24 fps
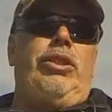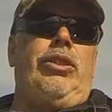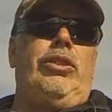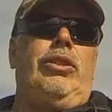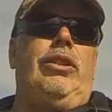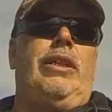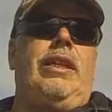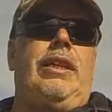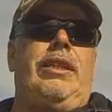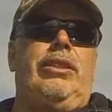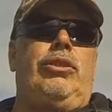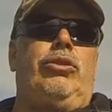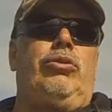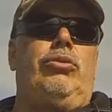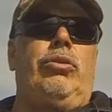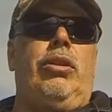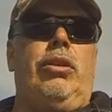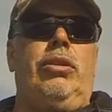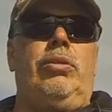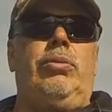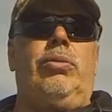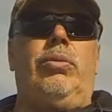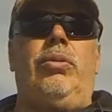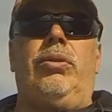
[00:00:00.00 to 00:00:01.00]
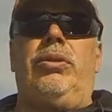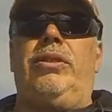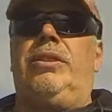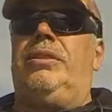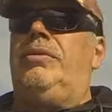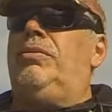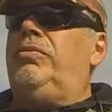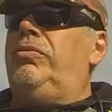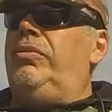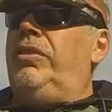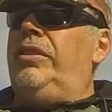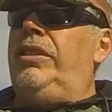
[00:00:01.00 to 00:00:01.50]
your last stroke was.
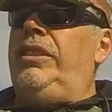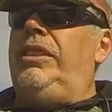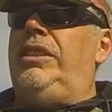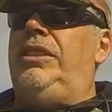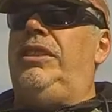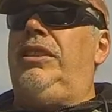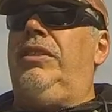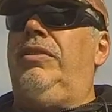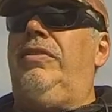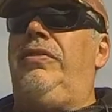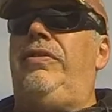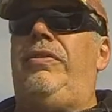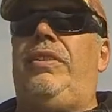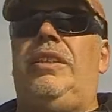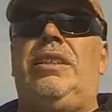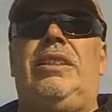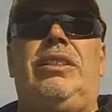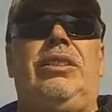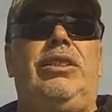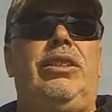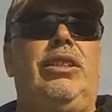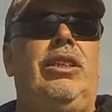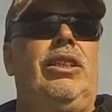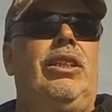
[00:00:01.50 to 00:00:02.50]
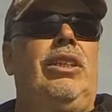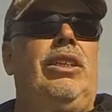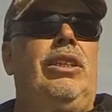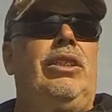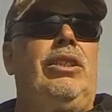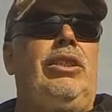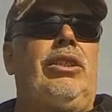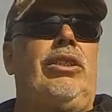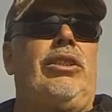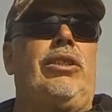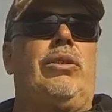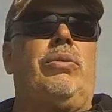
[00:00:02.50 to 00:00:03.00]
Very easy to fix,
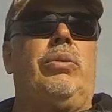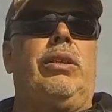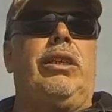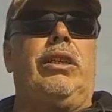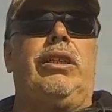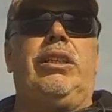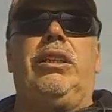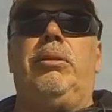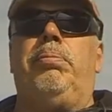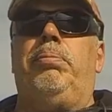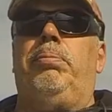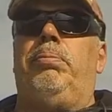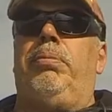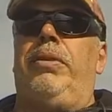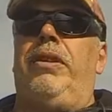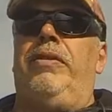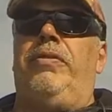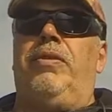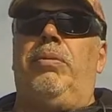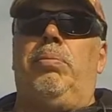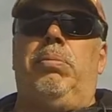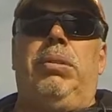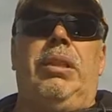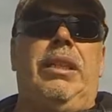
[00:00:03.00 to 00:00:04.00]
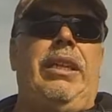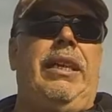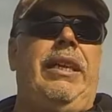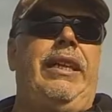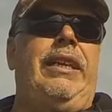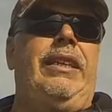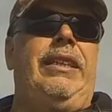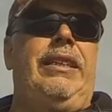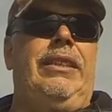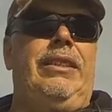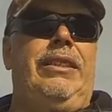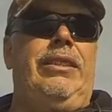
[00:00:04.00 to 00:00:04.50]
just a quick dip of the
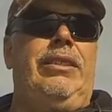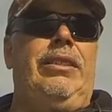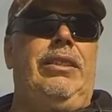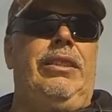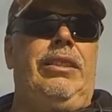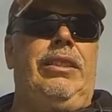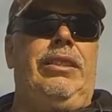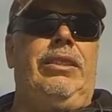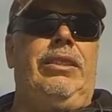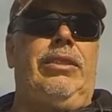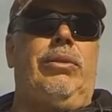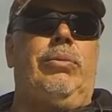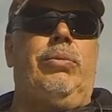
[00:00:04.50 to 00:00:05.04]
blade in the